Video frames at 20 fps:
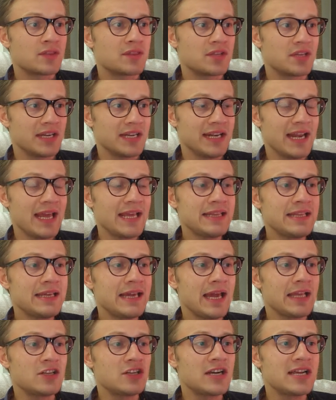3-day
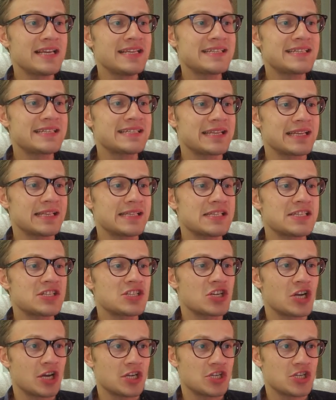indicator is still
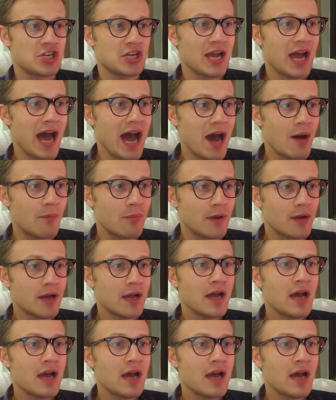stretching up.